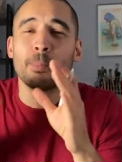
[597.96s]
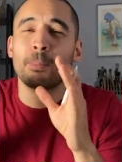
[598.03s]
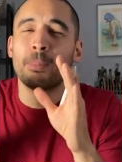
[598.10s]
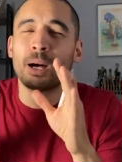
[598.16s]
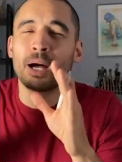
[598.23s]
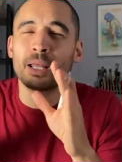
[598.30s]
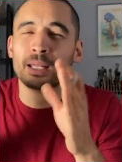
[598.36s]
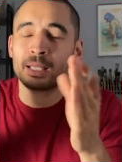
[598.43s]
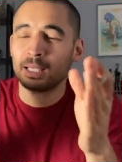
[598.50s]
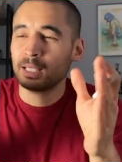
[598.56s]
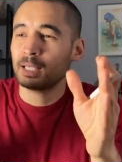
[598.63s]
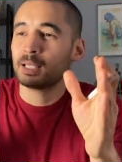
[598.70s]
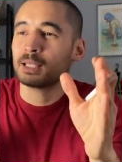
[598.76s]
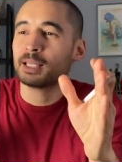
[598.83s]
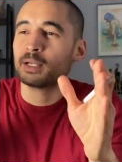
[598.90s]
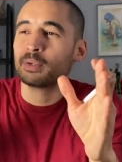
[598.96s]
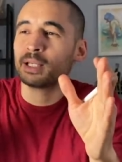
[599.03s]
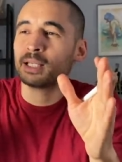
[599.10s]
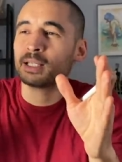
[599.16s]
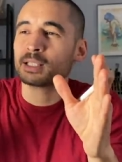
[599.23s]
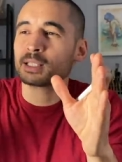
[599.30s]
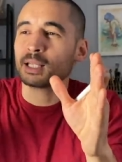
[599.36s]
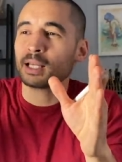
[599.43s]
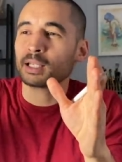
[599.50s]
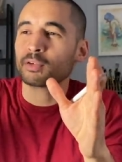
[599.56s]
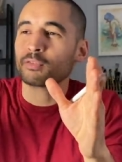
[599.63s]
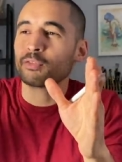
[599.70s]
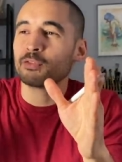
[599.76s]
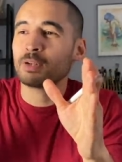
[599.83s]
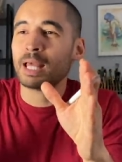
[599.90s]
but there it's like
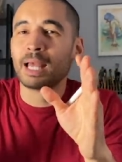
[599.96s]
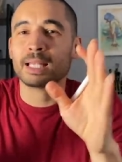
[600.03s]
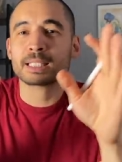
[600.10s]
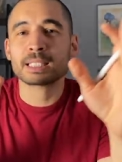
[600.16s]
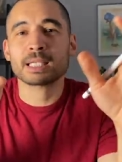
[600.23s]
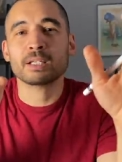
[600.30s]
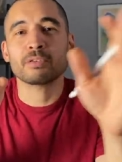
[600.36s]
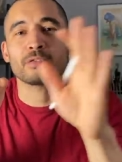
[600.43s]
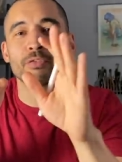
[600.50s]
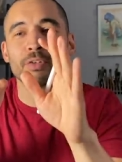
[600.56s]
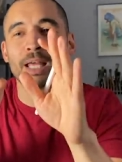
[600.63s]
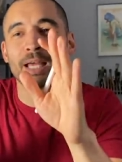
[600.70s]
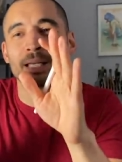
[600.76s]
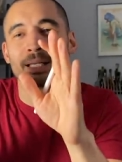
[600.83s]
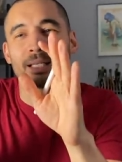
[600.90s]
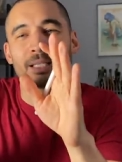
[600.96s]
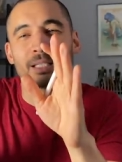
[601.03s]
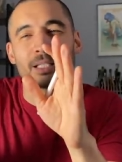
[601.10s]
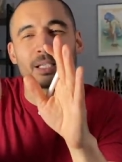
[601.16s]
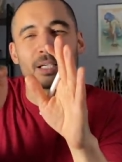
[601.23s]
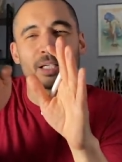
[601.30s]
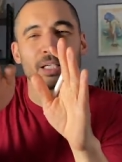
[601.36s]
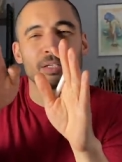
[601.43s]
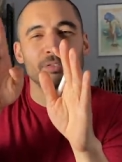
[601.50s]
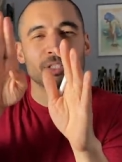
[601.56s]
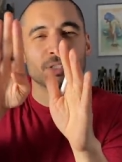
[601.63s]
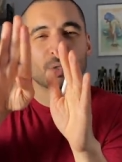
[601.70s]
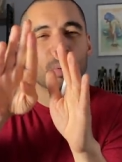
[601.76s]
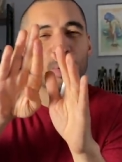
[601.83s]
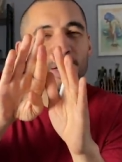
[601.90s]
flat and flat and the curve
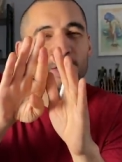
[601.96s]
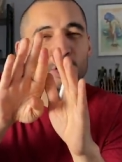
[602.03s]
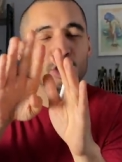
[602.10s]
is quite